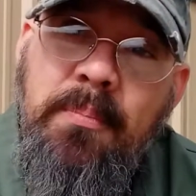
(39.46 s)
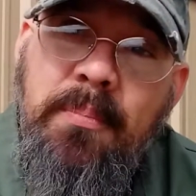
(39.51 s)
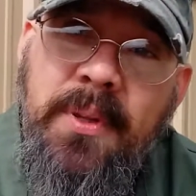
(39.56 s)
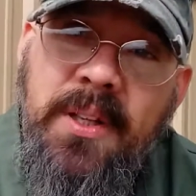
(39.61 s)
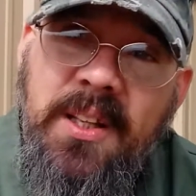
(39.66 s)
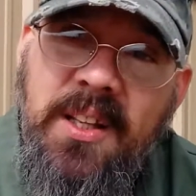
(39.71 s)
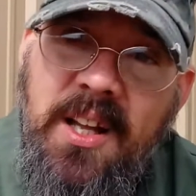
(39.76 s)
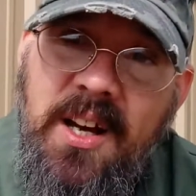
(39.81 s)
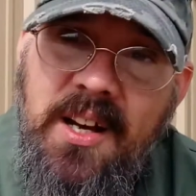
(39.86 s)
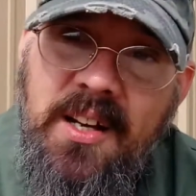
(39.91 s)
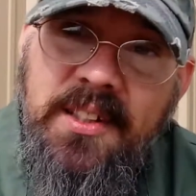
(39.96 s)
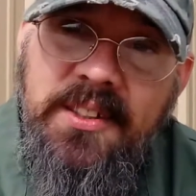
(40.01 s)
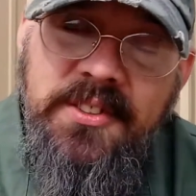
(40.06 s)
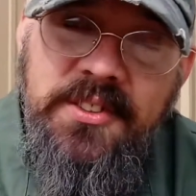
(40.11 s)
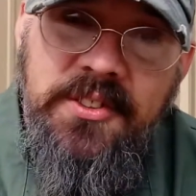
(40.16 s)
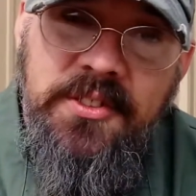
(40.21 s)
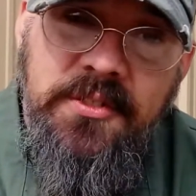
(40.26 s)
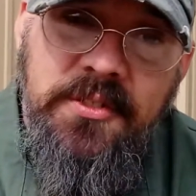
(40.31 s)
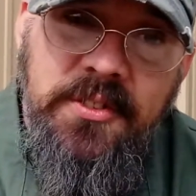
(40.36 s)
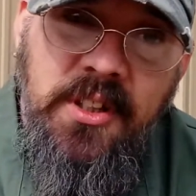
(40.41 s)

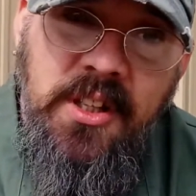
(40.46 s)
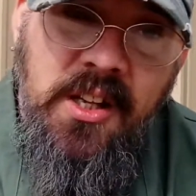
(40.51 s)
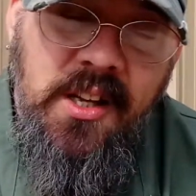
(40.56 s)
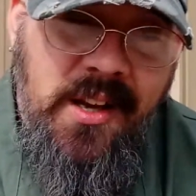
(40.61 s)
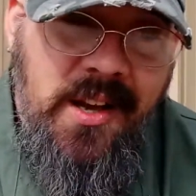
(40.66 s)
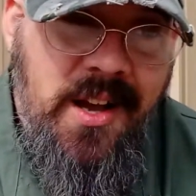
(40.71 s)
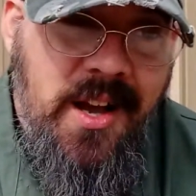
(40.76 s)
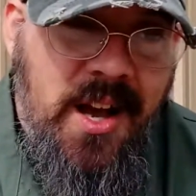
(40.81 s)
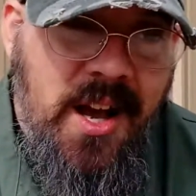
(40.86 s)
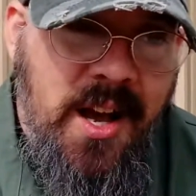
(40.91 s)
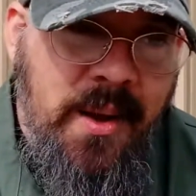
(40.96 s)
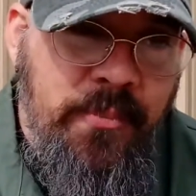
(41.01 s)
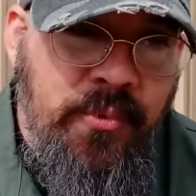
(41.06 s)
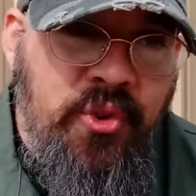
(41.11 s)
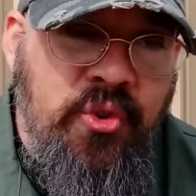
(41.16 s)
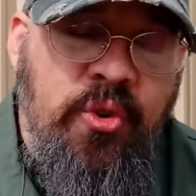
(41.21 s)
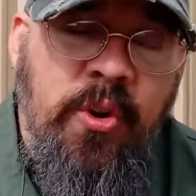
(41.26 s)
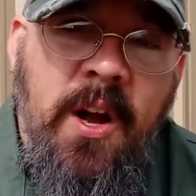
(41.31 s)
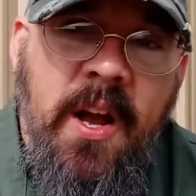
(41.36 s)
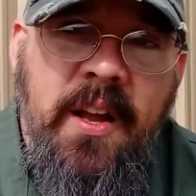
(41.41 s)
Plus, I'm
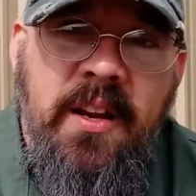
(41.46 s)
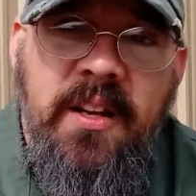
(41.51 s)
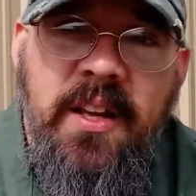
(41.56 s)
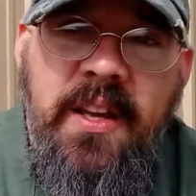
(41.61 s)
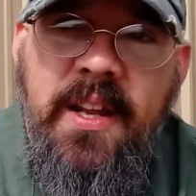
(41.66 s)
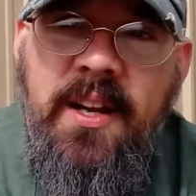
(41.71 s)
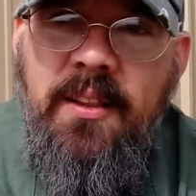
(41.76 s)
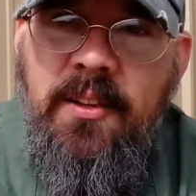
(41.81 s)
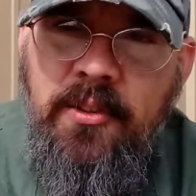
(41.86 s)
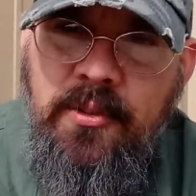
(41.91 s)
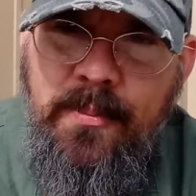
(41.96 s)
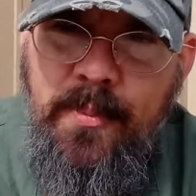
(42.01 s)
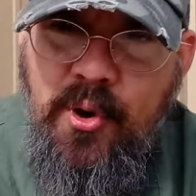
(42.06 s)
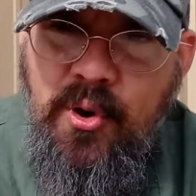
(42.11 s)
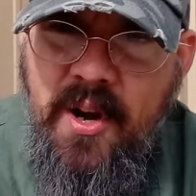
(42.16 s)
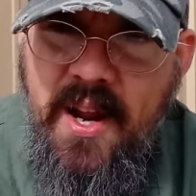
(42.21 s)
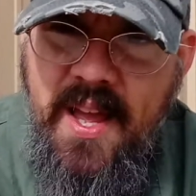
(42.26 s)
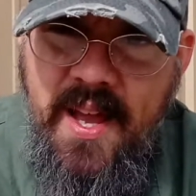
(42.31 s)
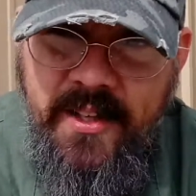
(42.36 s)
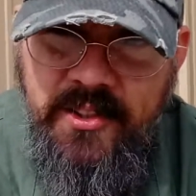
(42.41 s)
trying to get a little more
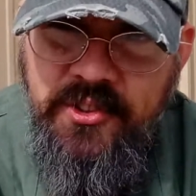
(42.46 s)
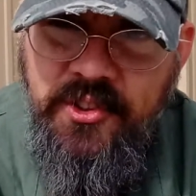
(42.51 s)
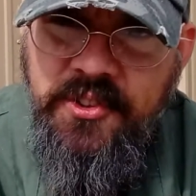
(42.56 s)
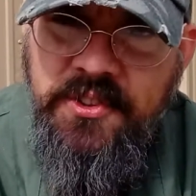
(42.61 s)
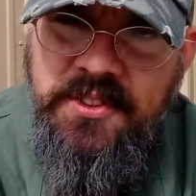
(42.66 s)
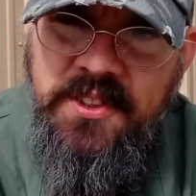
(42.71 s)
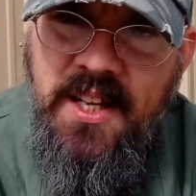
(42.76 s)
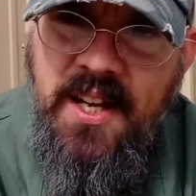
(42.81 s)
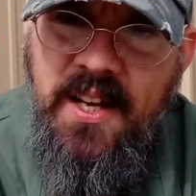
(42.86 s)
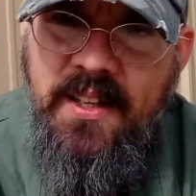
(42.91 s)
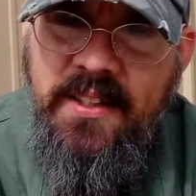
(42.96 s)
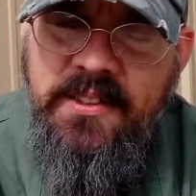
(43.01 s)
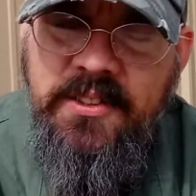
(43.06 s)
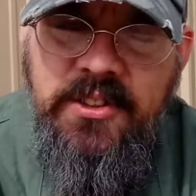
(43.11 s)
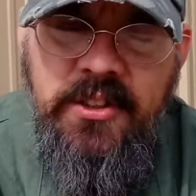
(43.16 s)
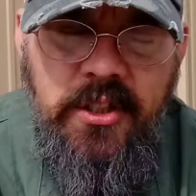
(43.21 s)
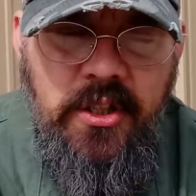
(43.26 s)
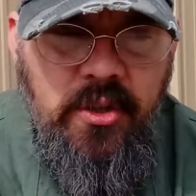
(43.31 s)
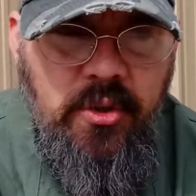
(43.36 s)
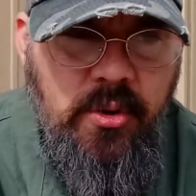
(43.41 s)
exercise,
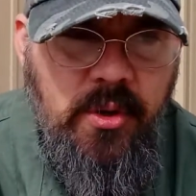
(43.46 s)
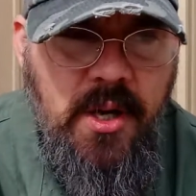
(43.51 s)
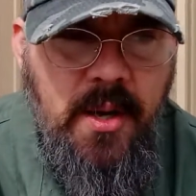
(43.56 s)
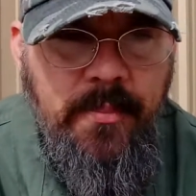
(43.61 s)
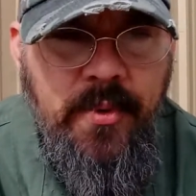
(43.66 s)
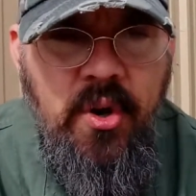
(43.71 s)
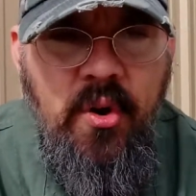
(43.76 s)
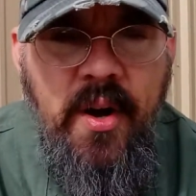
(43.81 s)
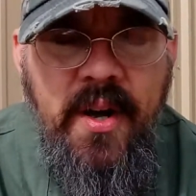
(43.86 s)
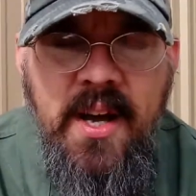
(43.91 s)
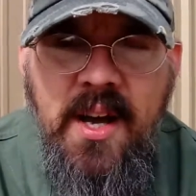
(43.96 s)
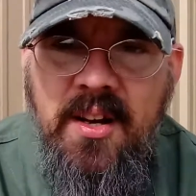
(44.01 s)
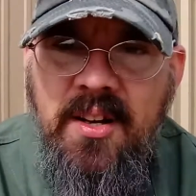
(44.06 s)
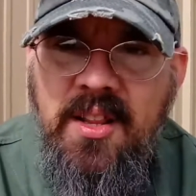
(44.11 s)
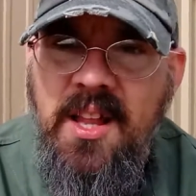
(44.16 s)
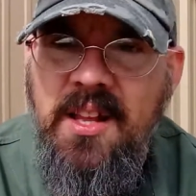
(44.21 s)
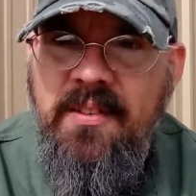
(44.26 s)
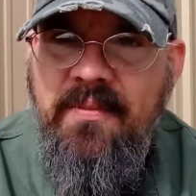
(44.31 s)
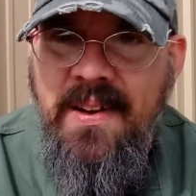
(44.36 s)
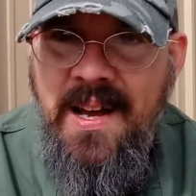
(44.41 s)
so I'm going on a
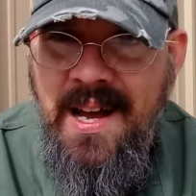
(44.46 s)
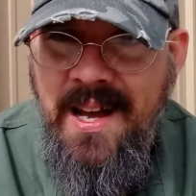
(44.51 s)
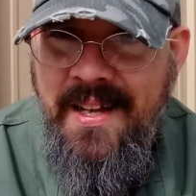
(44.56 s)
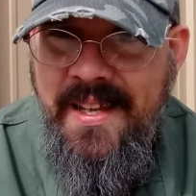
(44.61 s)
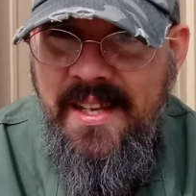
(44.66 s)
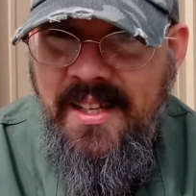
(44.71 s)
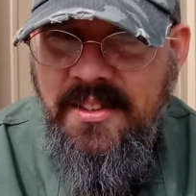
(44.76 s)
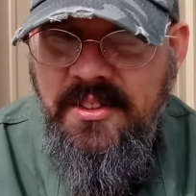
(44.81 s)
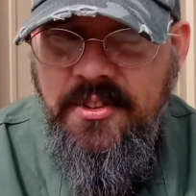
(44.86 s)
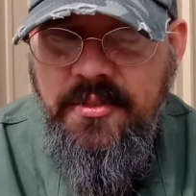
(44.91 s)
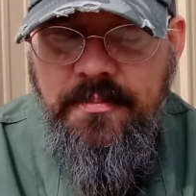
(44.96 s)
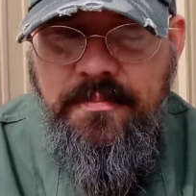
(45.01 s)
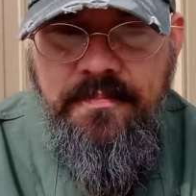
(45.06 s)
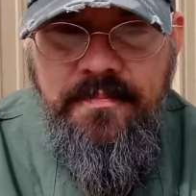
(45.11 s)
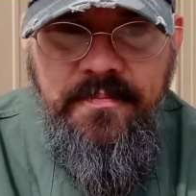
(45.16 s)
lot of hikes.